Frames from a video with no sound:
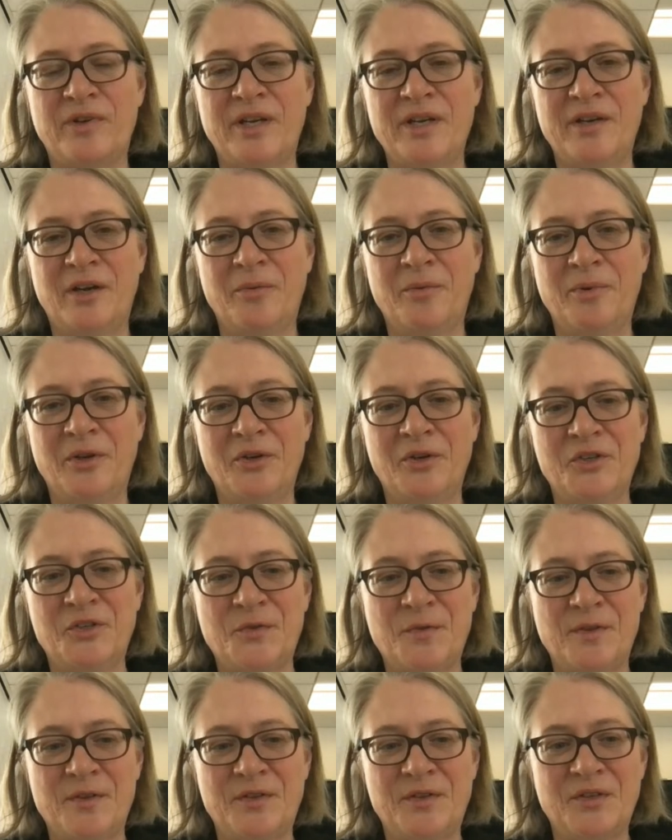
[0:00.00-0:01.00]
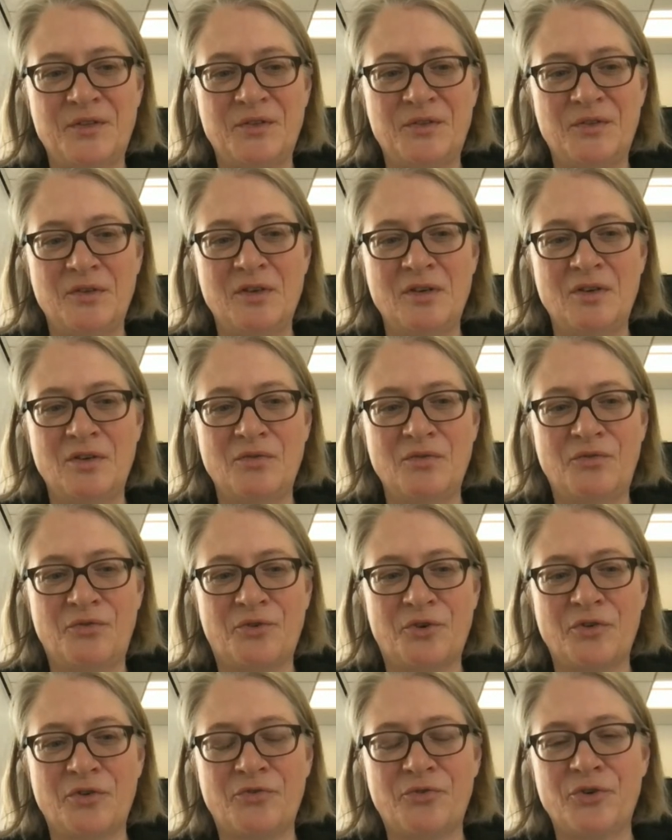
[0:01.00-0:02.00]
right now because this is
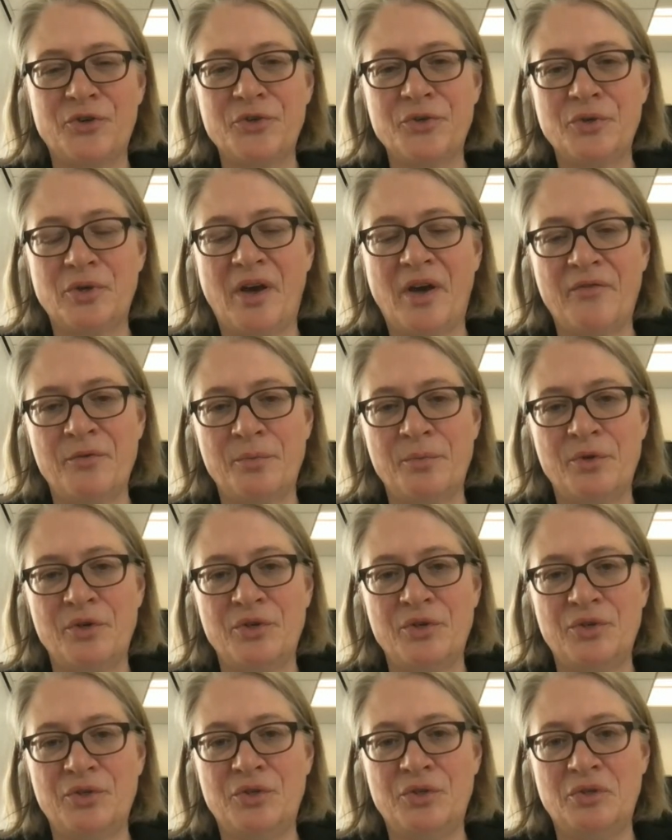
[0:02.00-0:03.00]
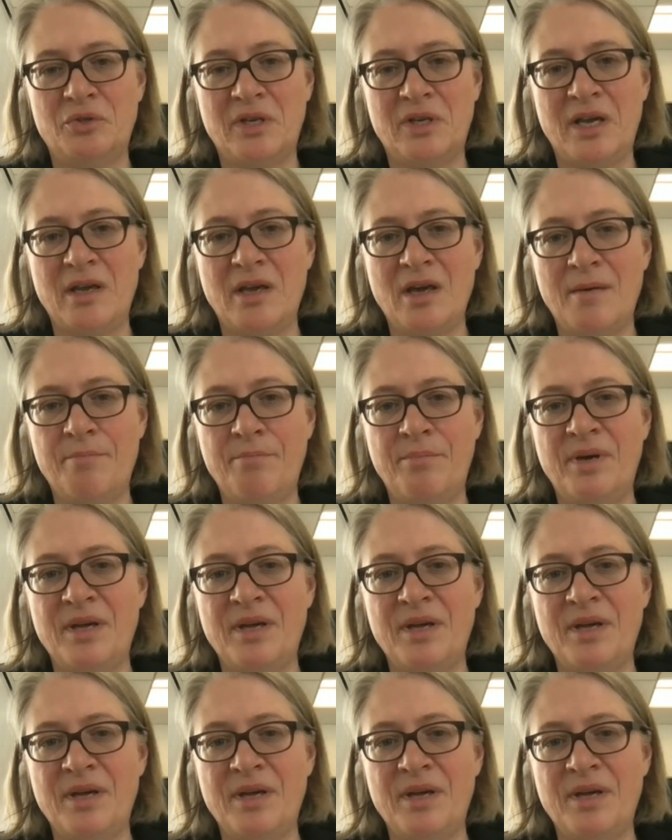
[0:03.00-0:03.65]
for a new government to take up.